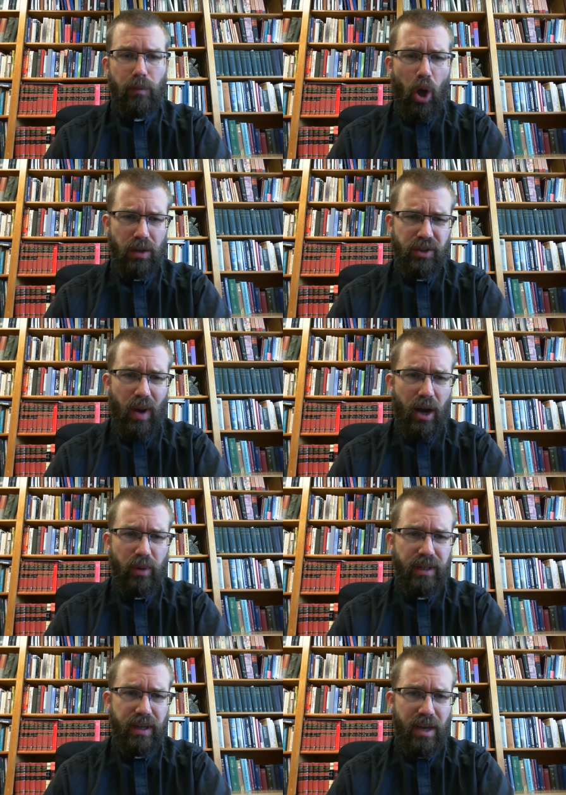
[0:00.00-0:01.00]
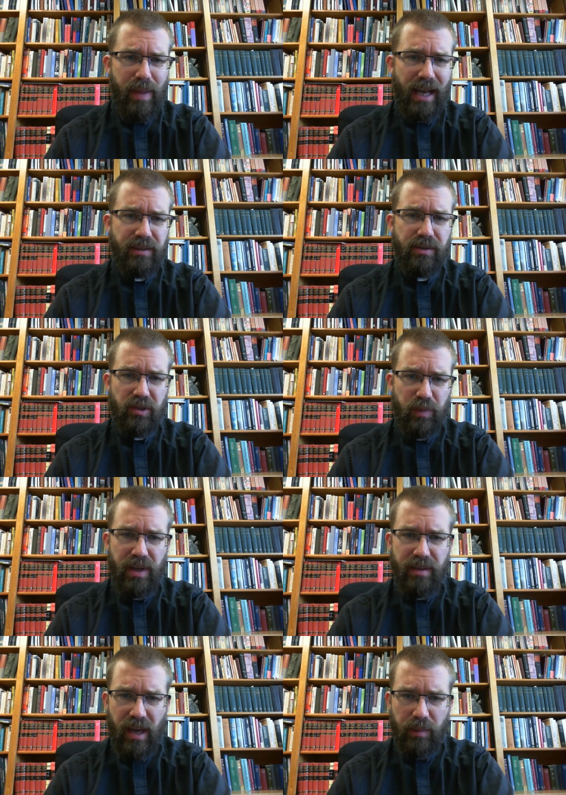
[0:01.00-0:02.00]
Also, how can a pastor
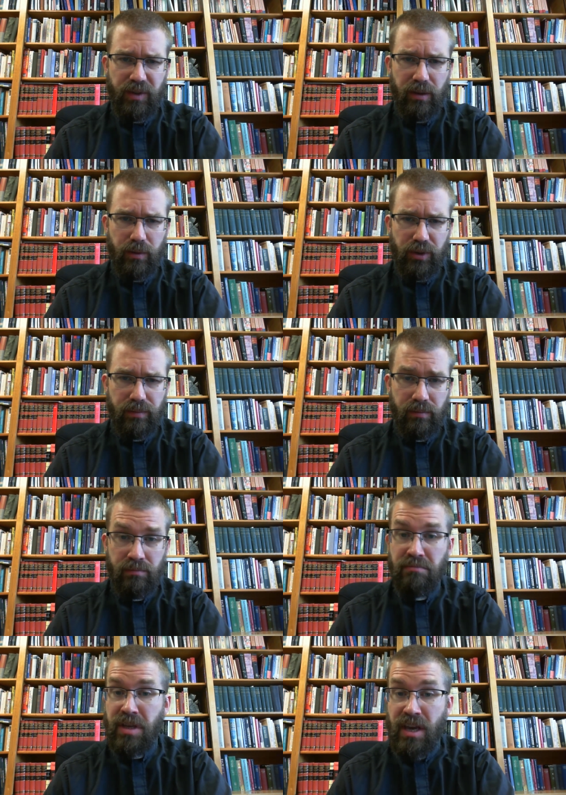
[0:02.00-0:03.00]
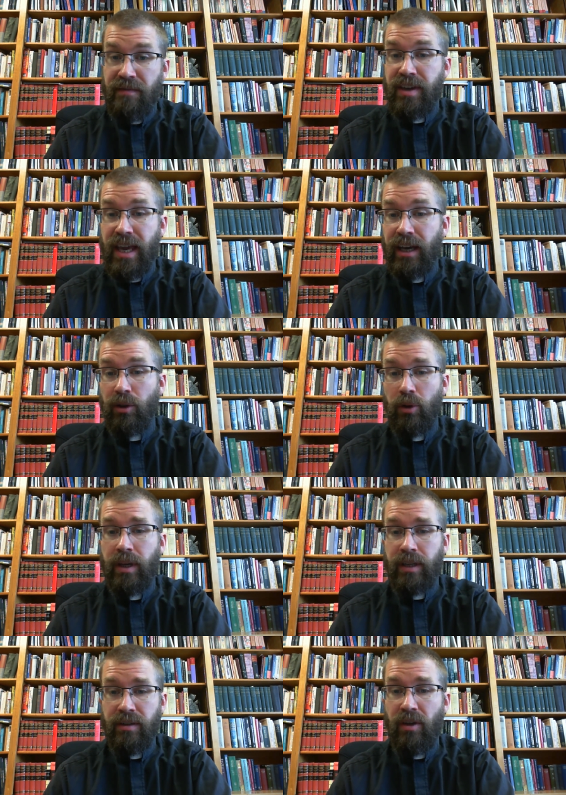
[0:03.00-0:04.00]
speak the absolution if he can't look
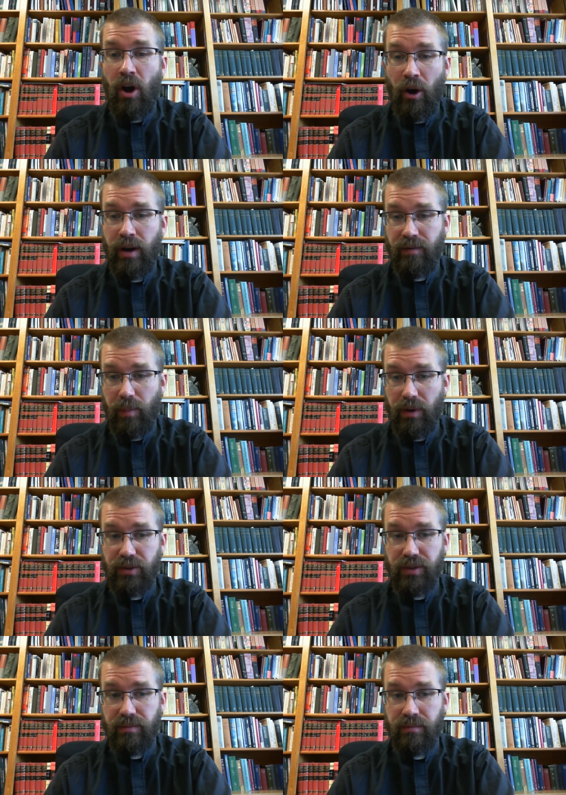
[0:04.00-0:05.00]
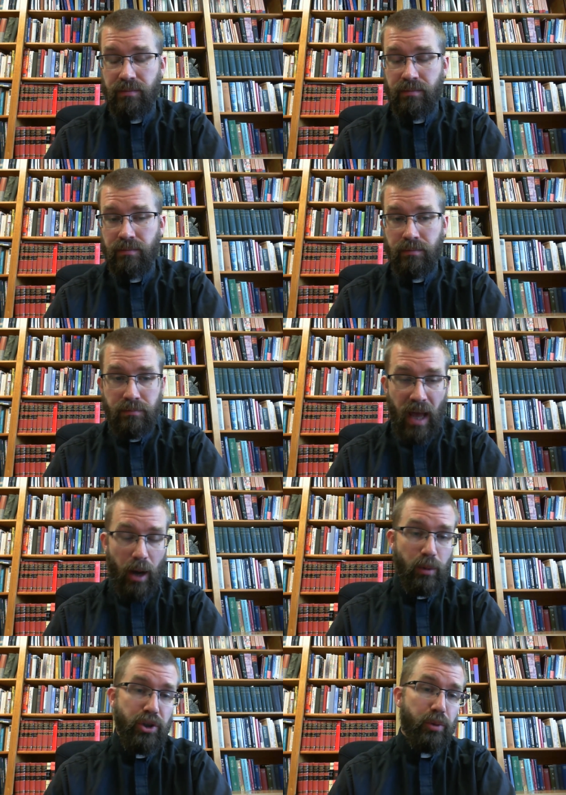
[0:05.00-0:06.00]
into the heart of a person?
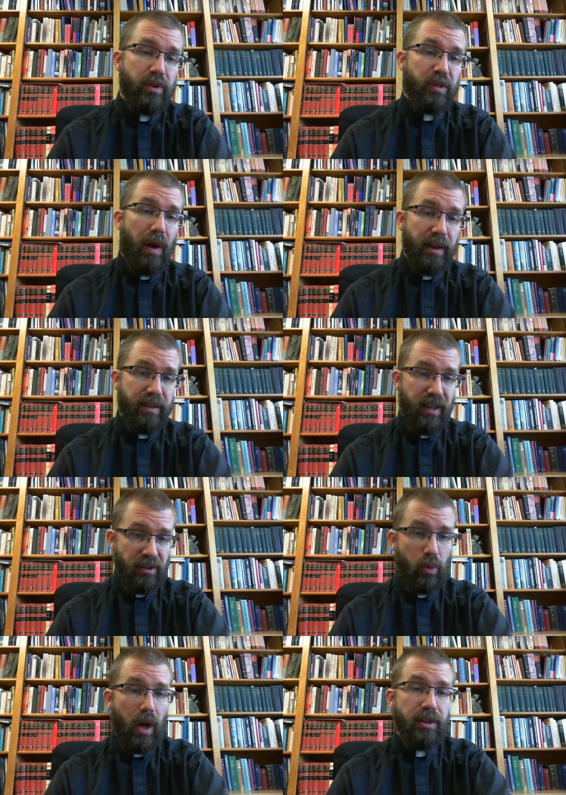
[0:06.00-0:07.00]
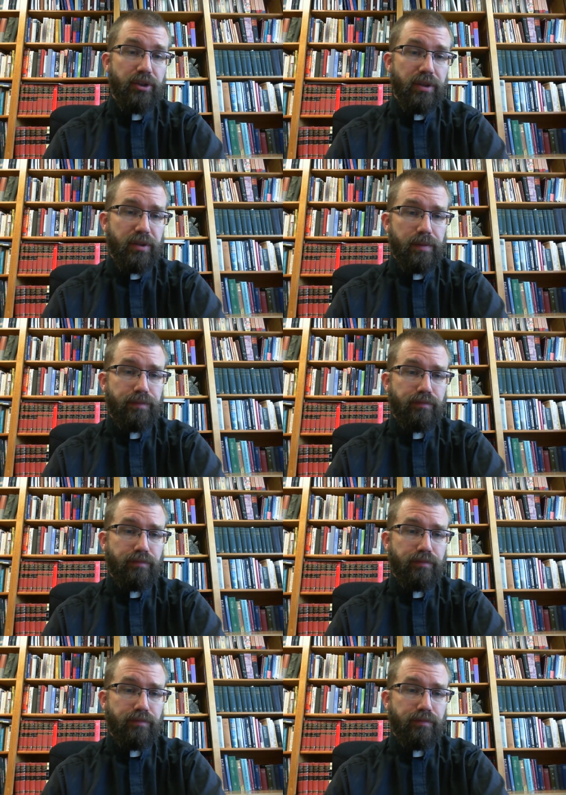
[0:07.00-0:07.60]
How would you respond to such questions?